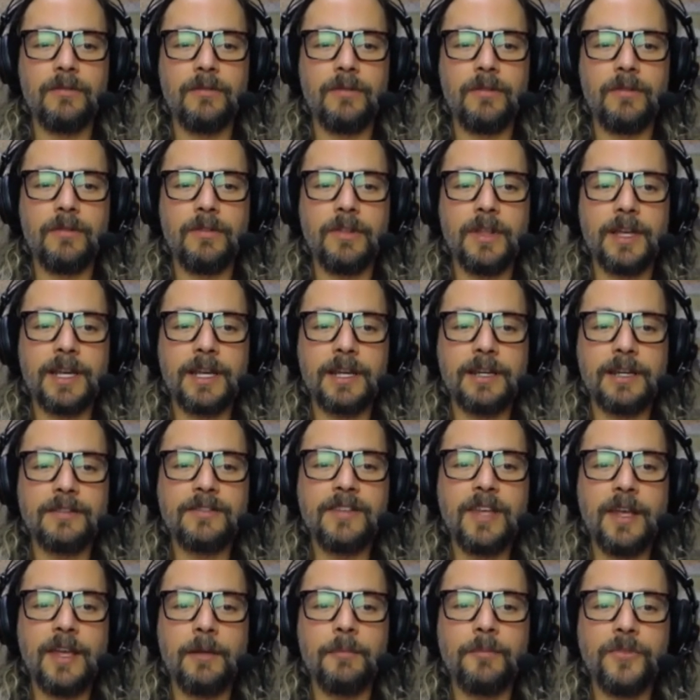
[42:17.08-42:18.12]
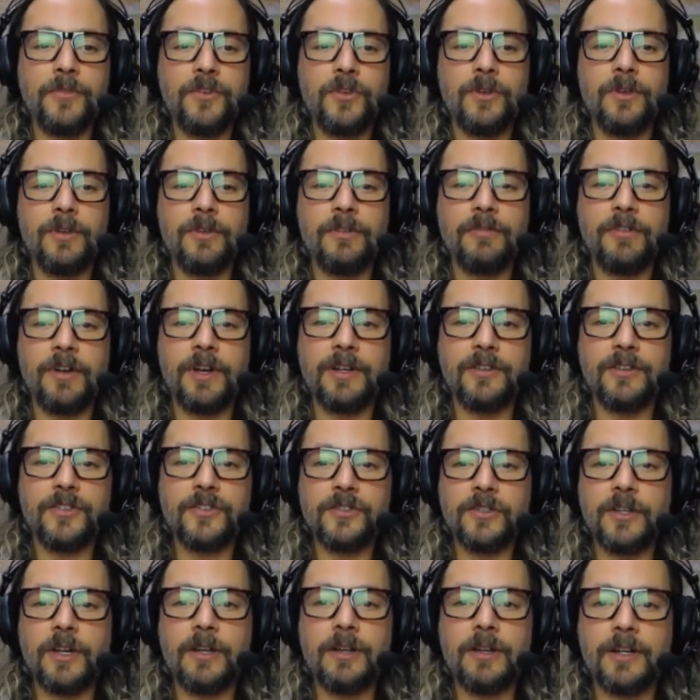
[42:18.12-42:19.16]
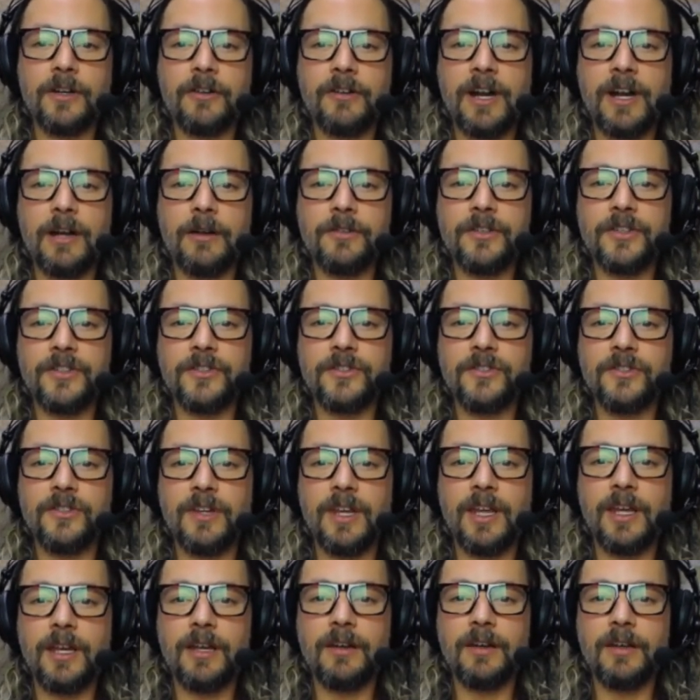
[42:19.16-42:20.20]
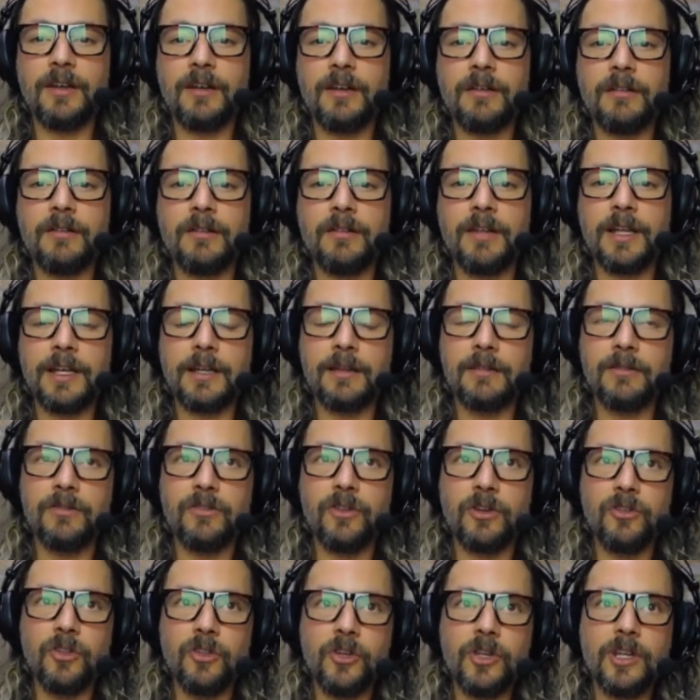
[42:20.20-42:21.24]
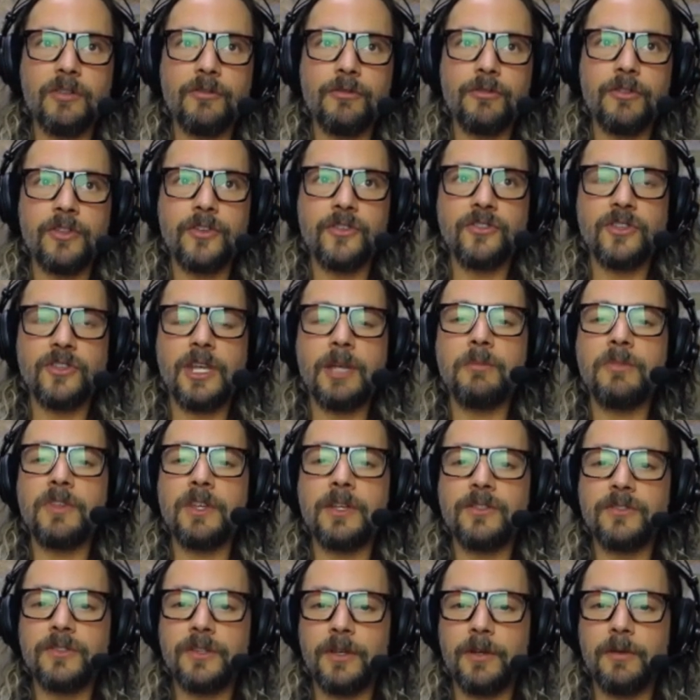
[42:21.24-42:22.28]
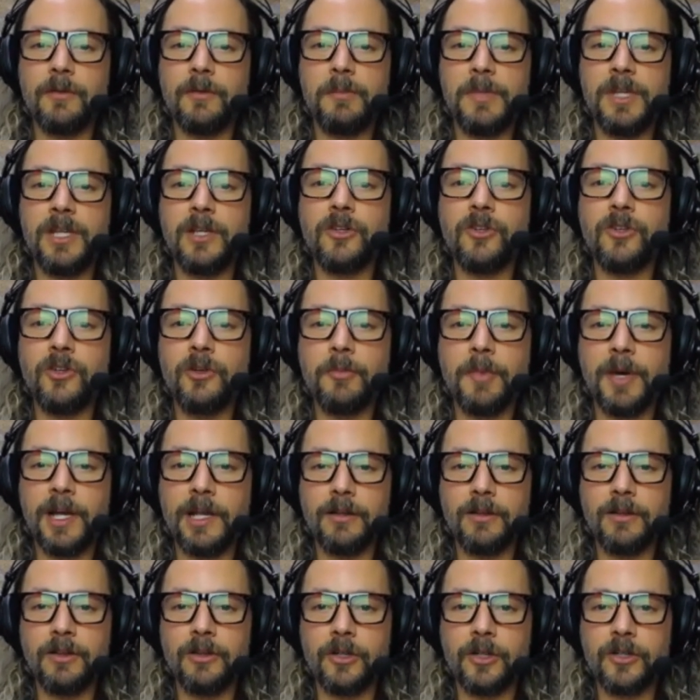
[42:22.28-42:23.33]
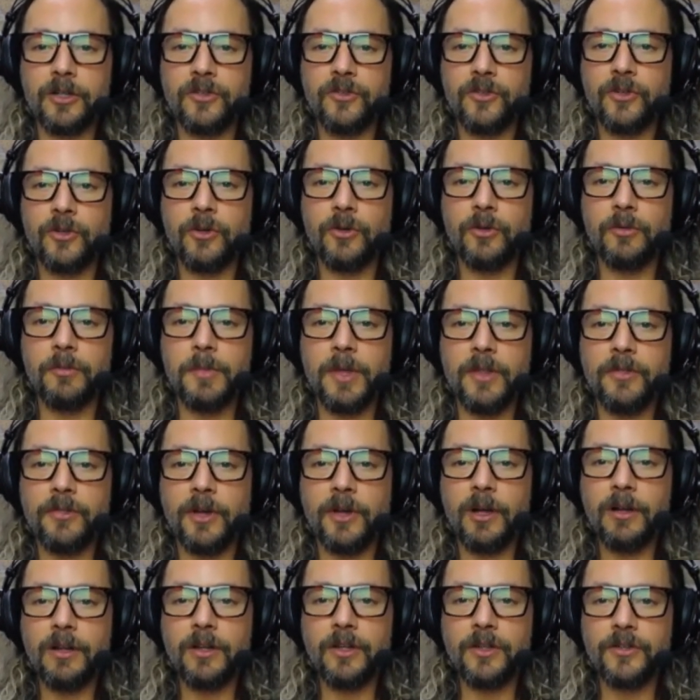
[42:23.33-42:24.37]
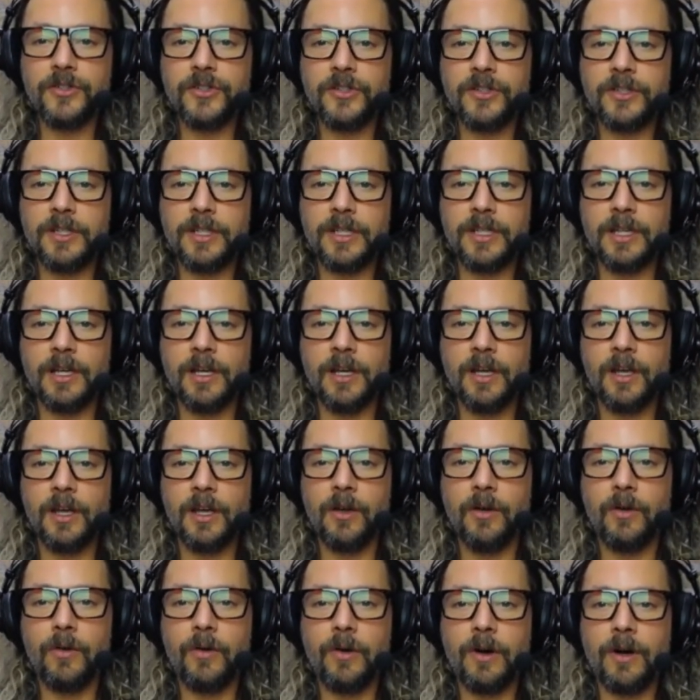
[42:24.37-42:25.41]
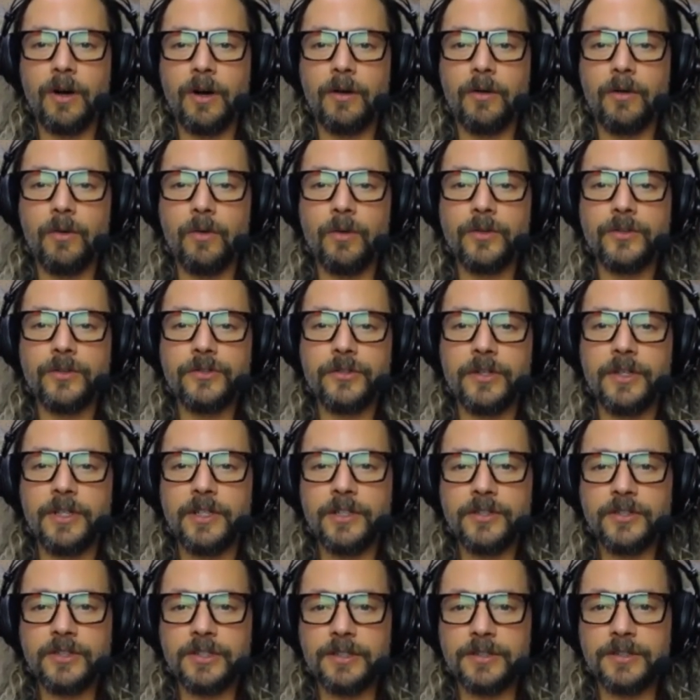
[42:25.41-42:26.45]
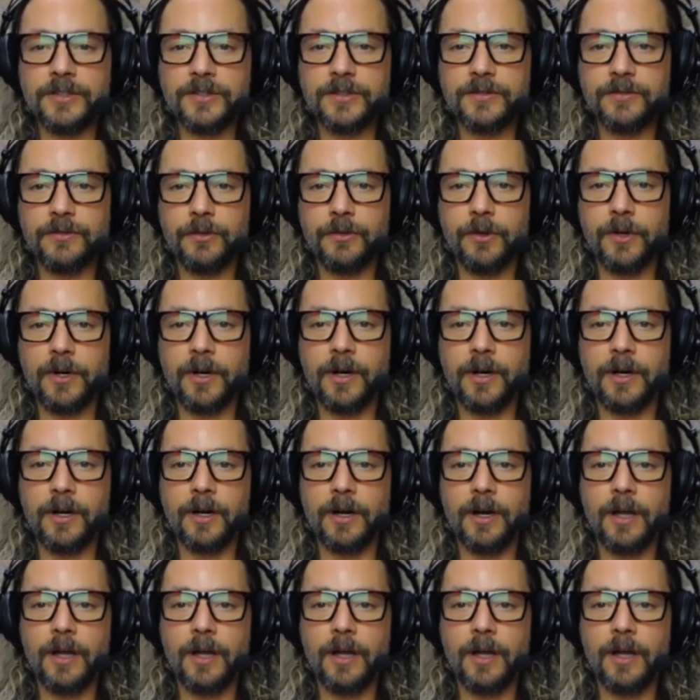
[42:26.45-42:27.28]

like an attempt to find a solid ground to stand on? Like, they're looking for the same things that me and you might look to mythology or old traditions for.